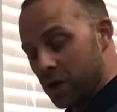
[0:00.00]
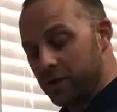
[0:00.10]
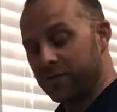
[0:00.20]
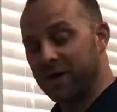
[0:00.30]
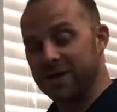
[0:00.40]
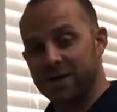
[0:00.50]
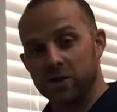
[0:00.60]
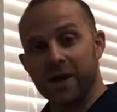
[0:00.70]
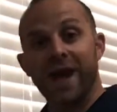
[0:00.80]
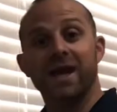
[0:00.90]
You'll find that
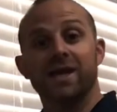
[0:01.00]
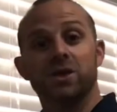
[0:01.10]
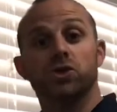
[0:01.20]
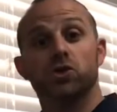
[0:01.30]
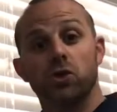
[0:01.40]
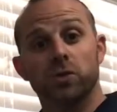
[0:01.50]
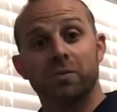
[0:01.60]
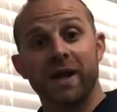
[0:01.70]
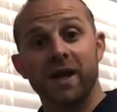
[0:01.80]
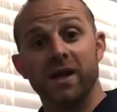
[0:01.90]
you can get shoulder
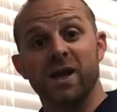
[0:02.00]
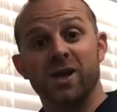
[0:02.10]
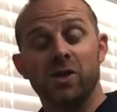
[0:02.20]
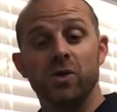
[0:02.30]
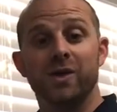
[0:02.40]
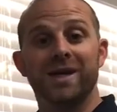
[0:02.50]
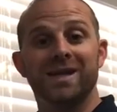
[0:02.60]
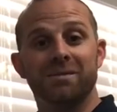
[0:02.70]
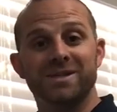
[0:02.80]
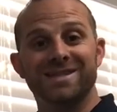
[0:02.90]
pain, you get
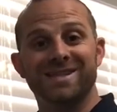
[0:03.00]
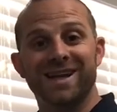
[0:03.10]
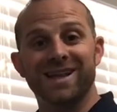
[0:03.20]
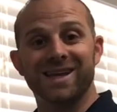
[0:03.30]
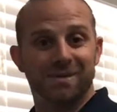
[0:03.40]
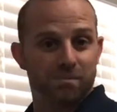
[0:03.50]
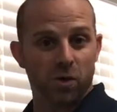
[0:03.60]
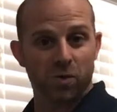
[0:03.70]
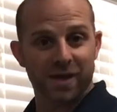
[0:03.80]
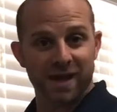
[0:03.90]
numbness and tingling in
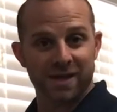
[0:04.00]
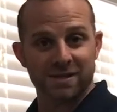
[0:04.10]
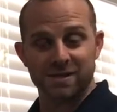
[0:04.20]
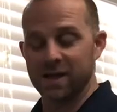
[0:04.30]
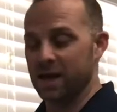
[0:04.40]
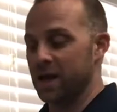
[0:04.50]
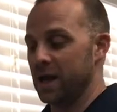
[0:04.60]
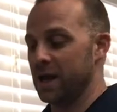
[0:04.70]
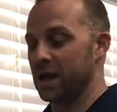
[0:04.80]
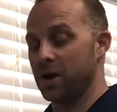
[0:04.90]
both hands,
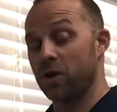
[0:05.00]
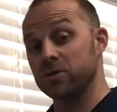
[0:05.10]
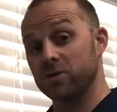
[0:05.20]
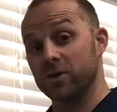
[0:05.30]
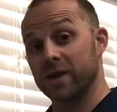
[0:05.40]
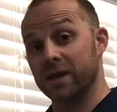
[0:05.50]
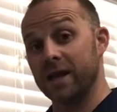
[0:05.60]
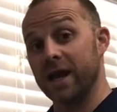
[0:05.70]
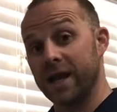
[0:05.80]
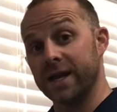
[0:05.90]
and also you'll get a
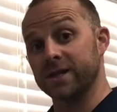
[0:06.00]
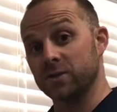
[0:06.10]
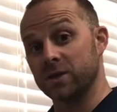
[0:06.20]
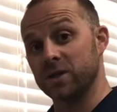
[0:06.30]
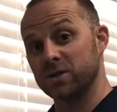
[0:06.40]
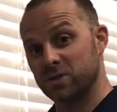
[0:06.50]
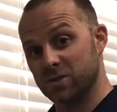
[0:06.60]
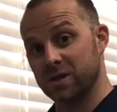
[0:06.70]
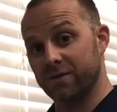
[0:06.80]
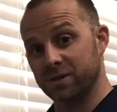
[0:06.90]
lot of headaches with this. So
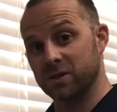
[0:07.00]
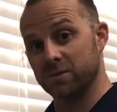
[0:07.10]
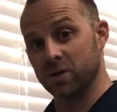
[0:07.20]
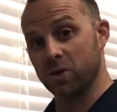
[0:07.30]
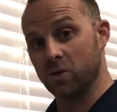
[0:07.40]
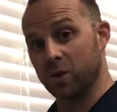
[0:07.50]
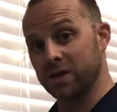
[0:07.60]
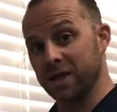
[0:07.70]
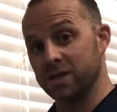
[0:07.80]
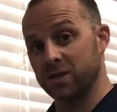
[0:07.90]
it's definitely something you want
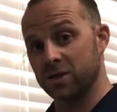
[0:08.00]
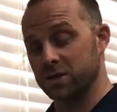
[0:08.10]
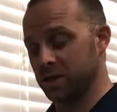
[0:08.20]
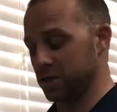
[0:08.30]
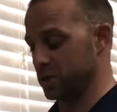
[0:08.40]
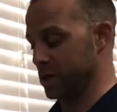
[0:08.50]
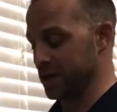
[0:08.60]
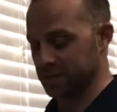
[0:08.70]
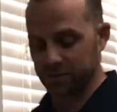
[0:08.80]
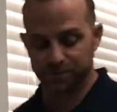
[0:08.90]
to take seriously and
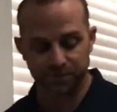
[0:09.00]
address.